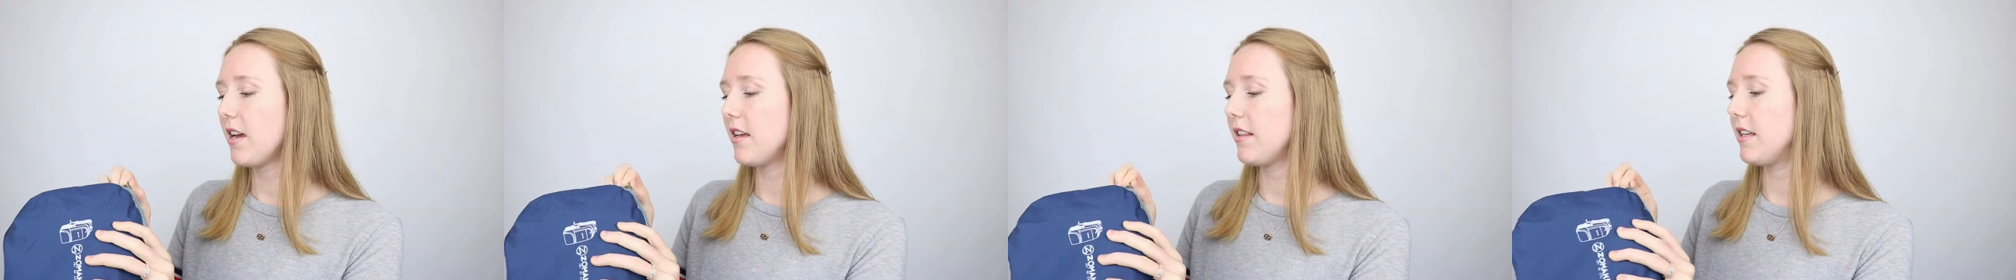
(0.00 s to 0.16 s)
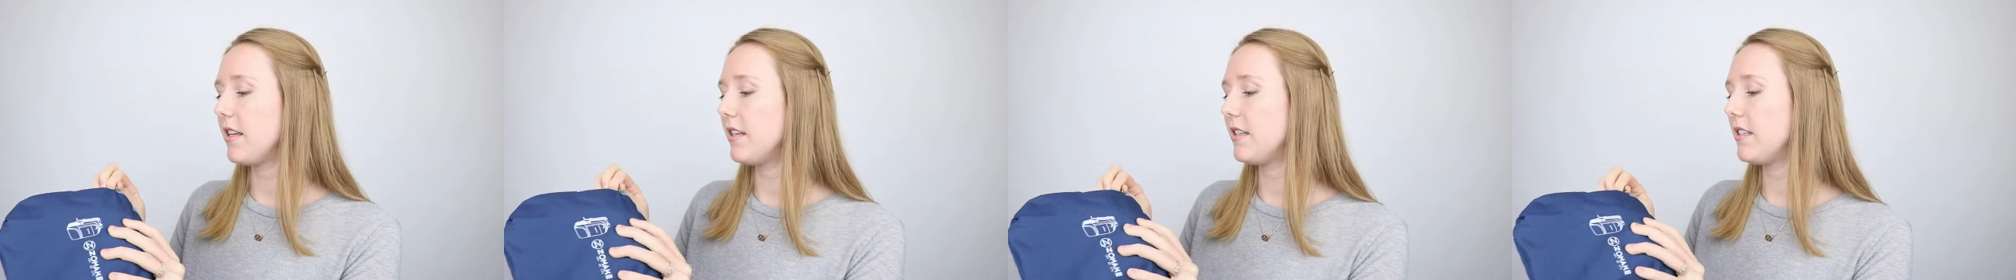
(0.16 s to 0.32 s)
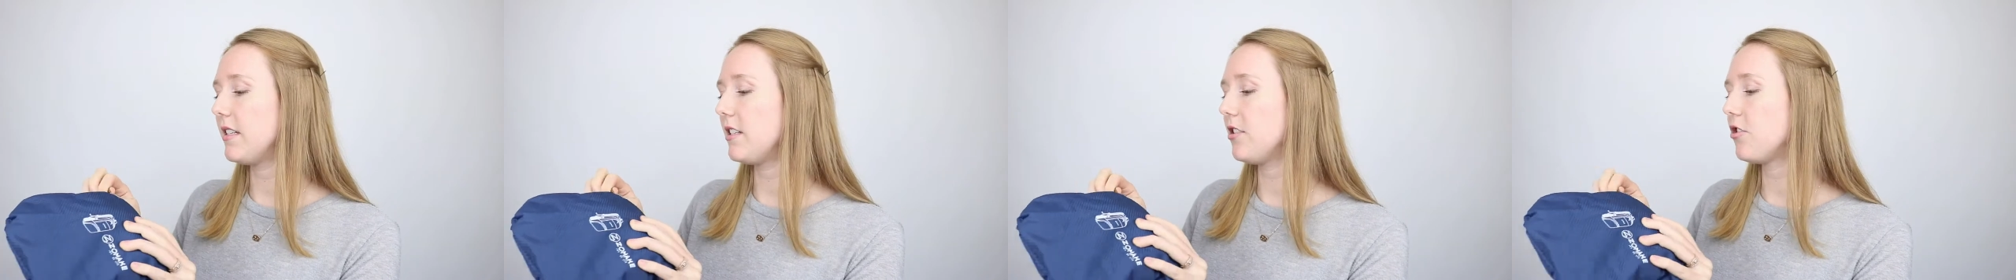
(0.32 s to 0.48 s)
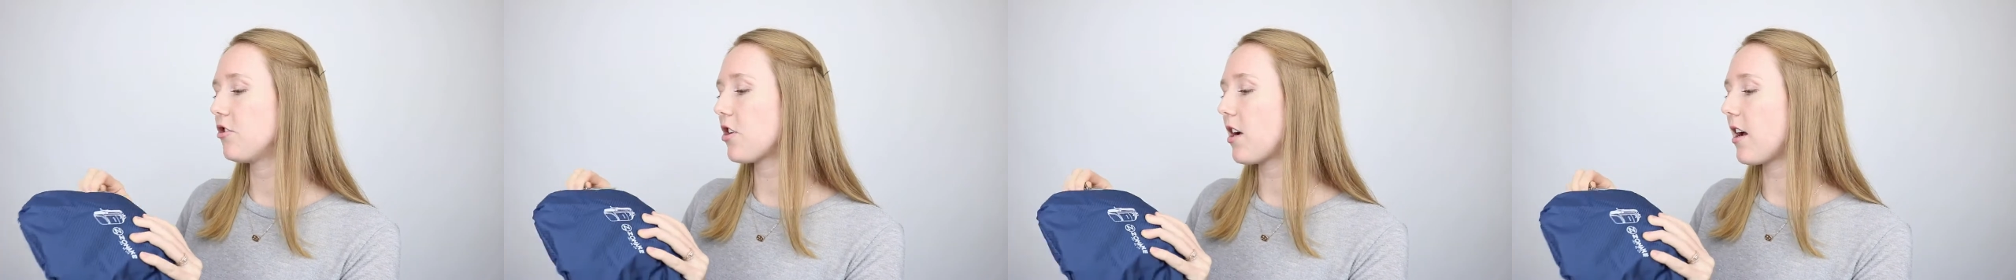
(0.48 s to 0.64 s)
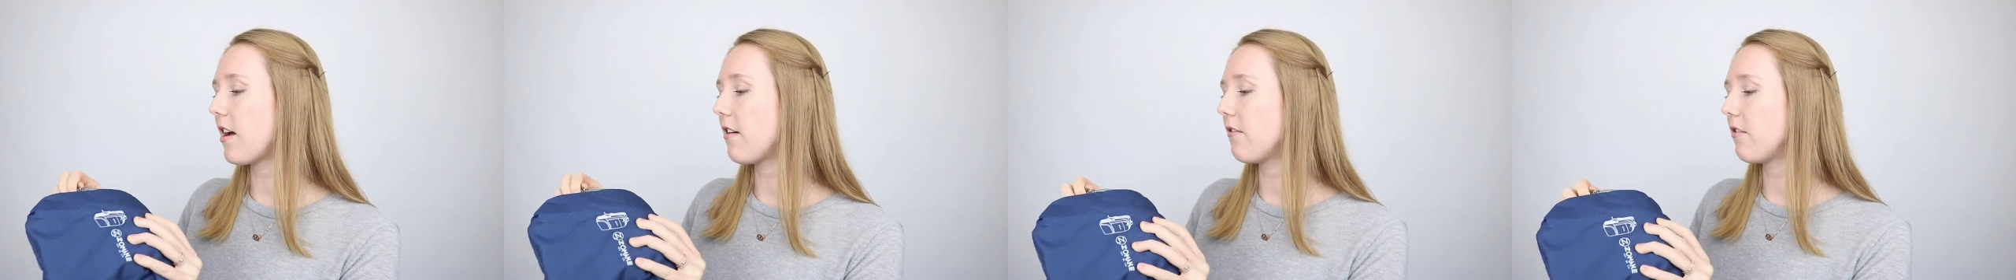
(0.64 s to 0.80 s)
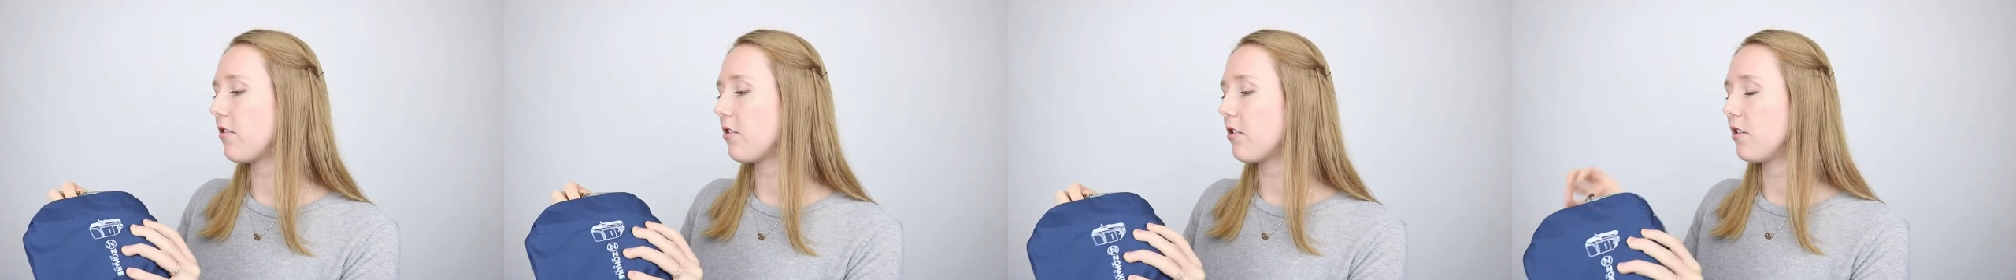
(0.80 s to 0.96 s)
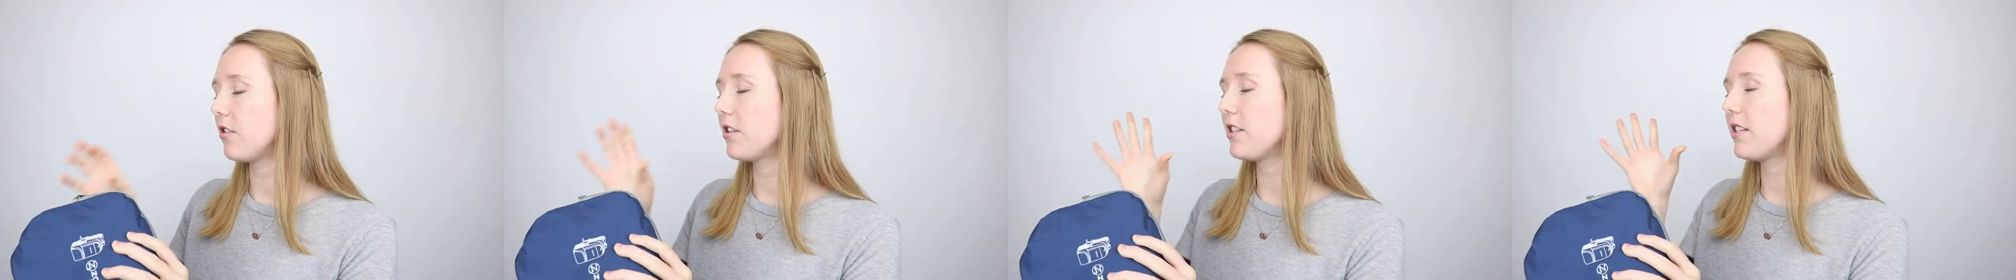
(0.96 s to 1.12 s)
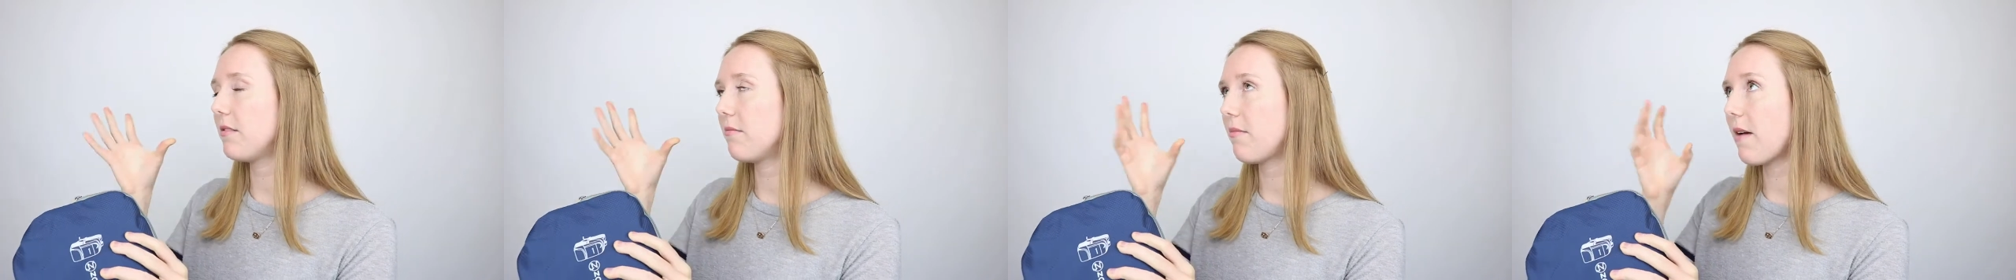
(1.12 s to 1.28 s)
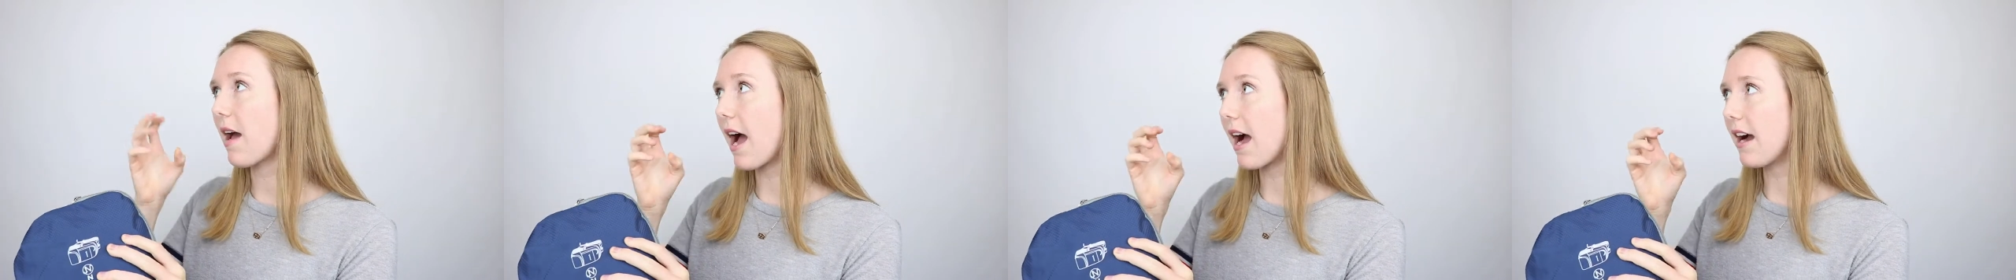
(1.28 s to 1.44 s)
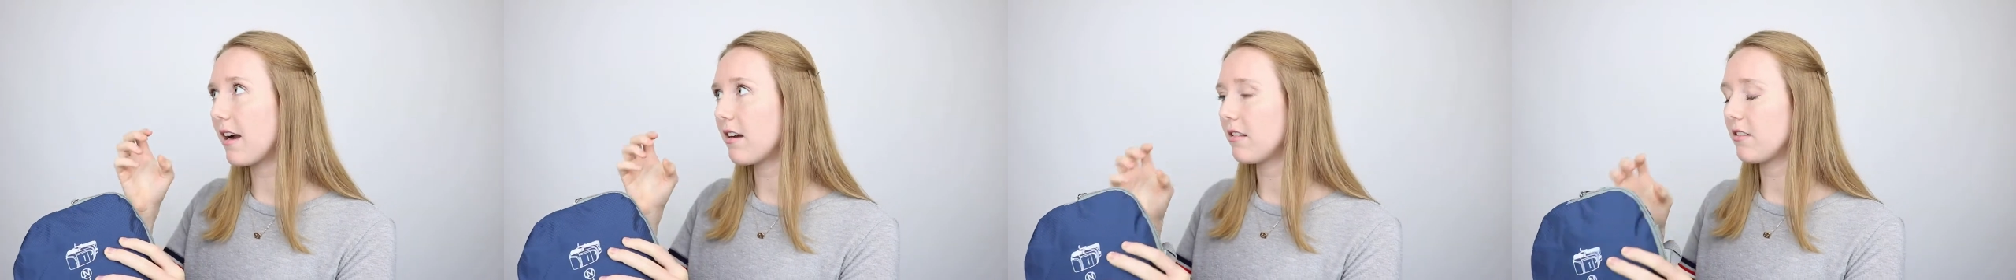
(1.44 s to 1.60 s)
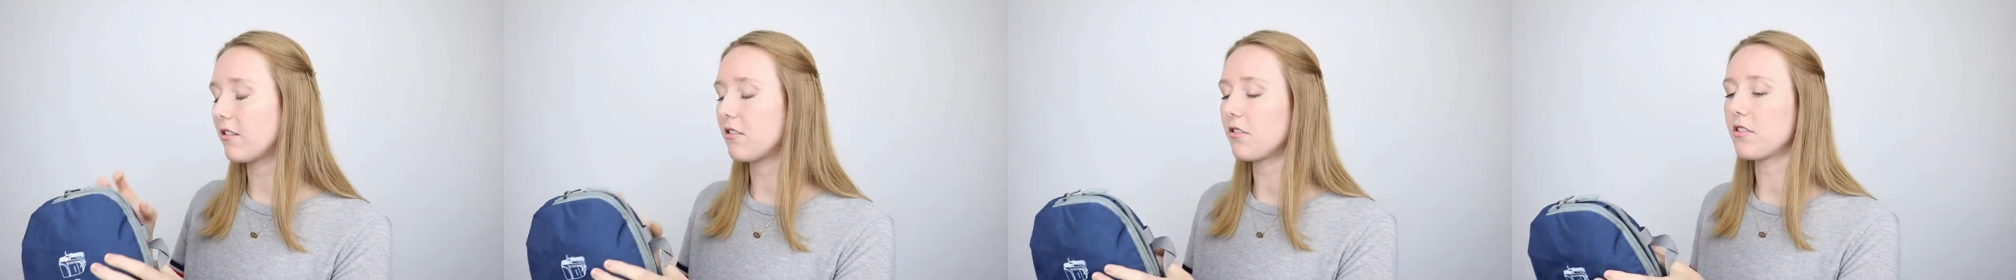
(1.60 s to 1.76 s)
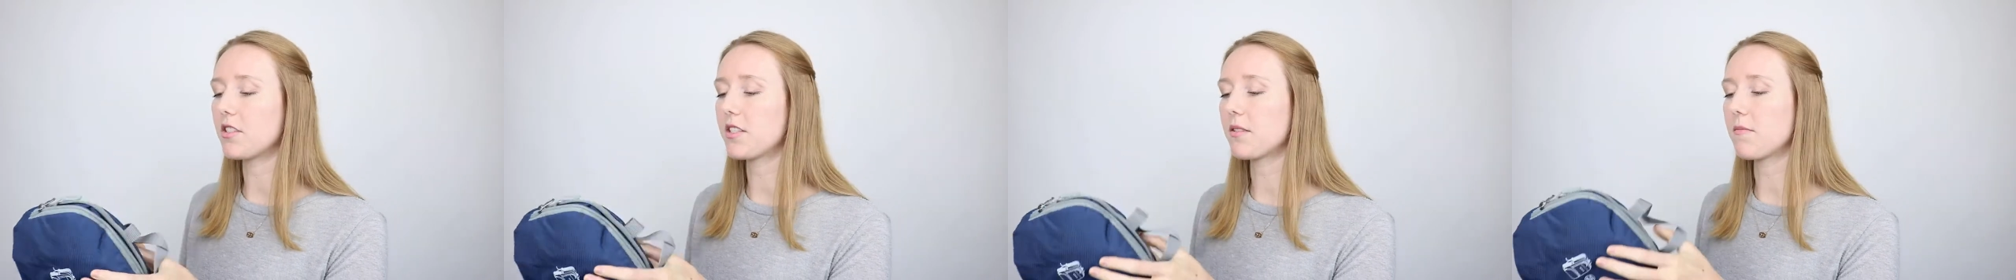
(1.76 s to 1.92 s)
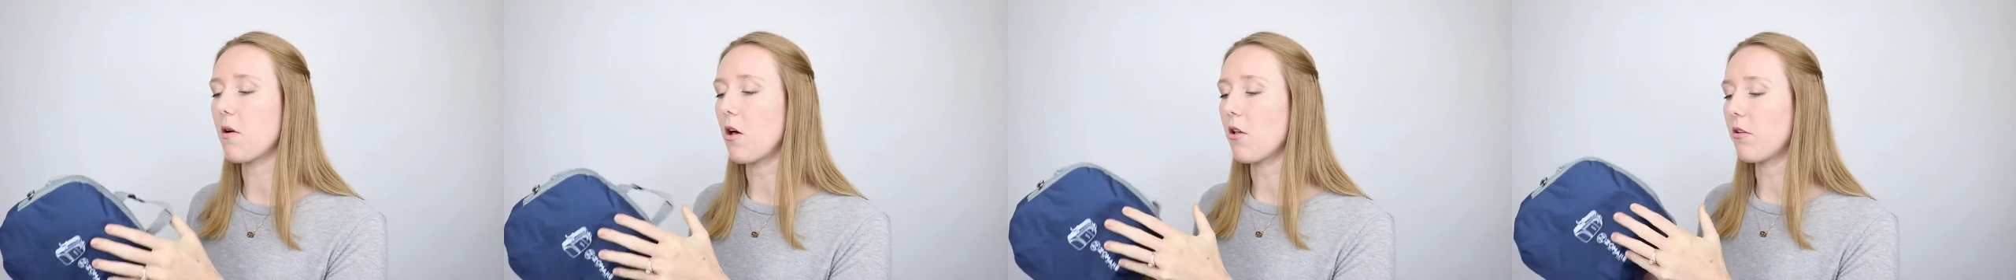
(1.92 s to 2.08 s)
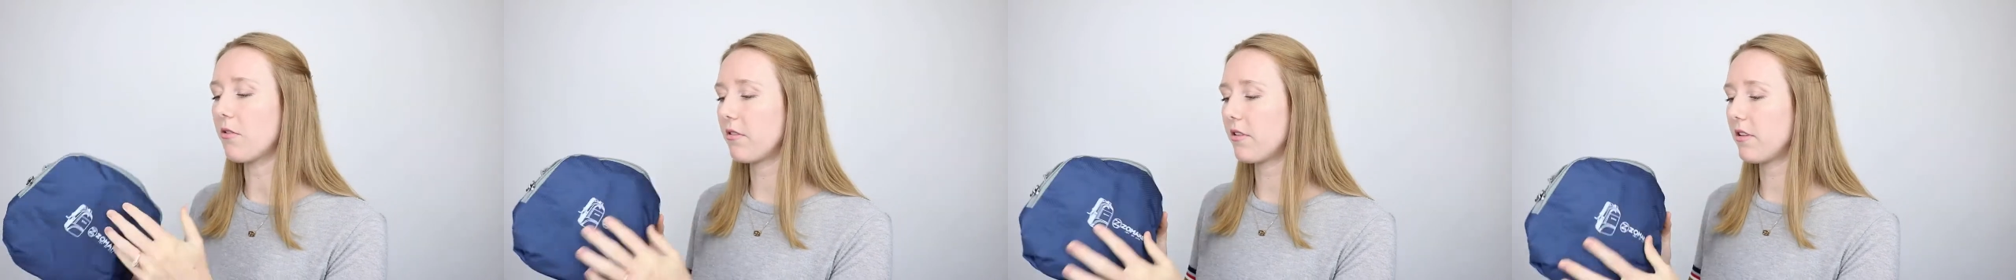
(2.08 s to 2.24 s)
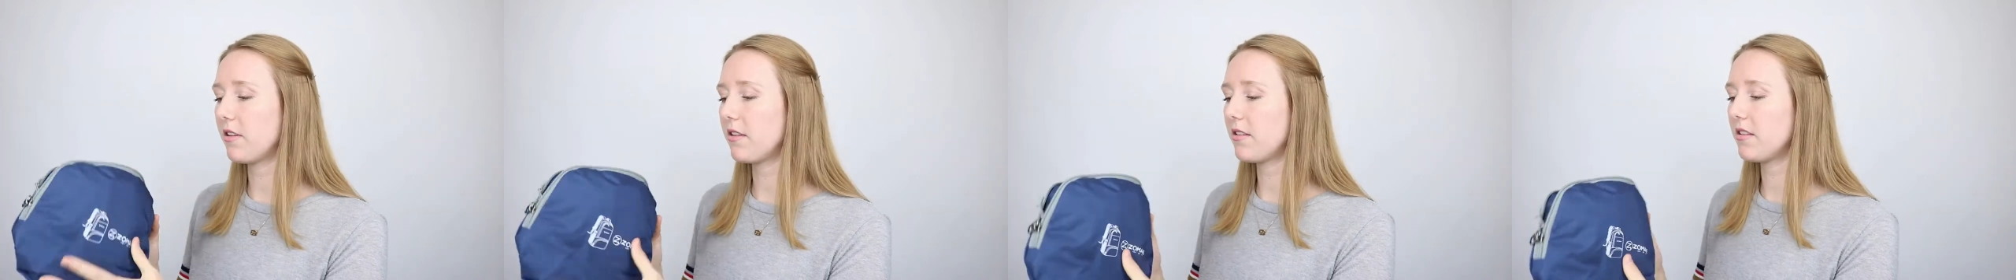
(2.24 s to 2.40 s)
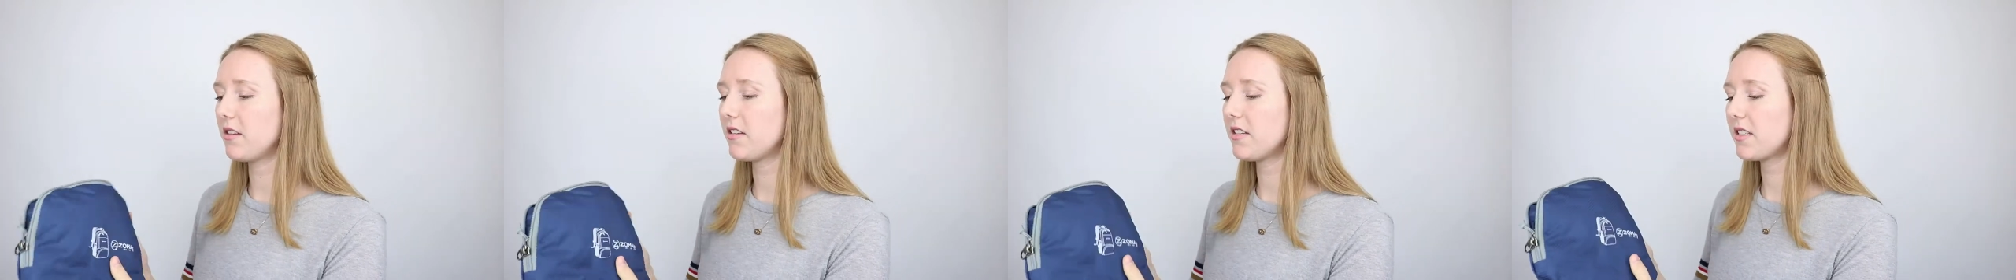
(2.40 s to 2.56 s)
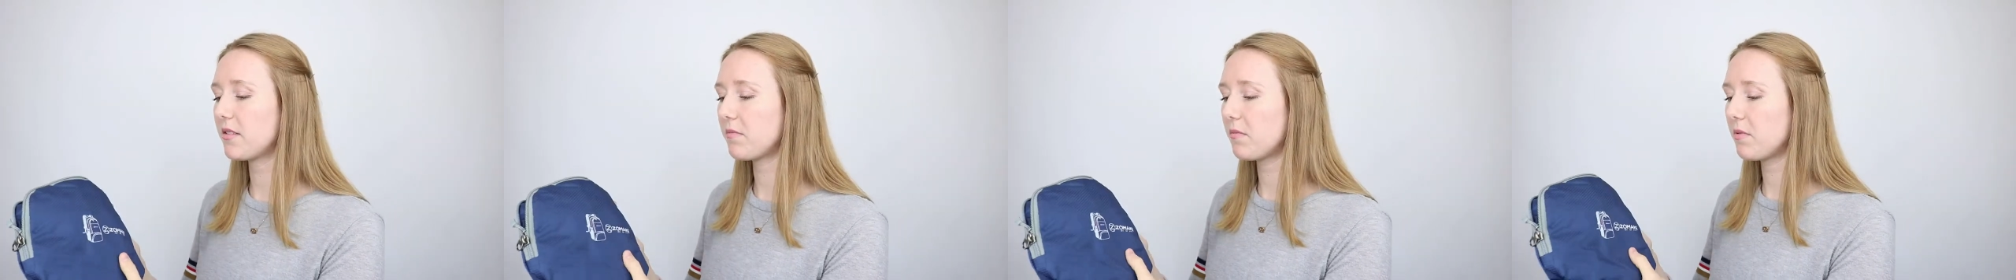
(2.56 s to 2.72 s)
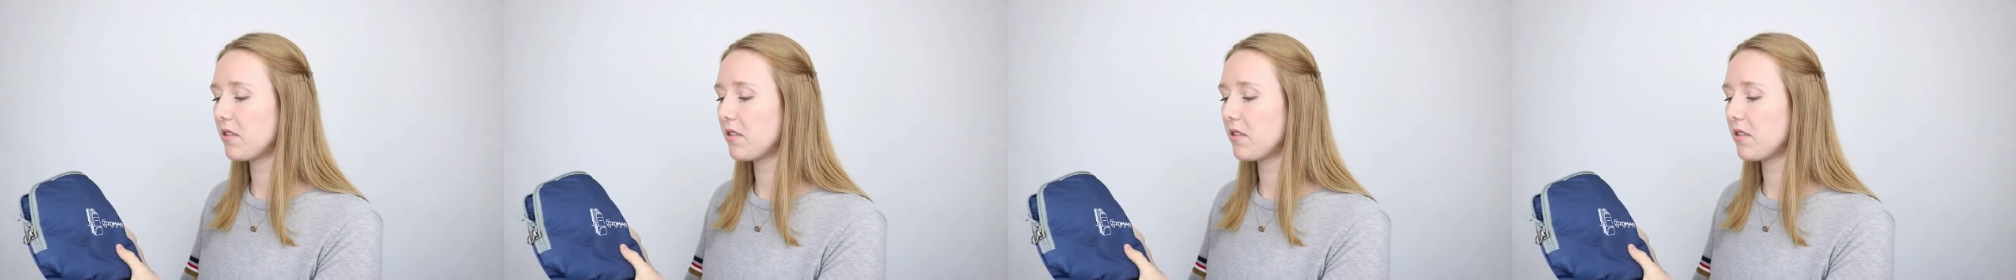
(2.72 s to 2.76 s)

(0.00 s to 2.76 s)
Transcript: that did travel or did pack a little smaller than this,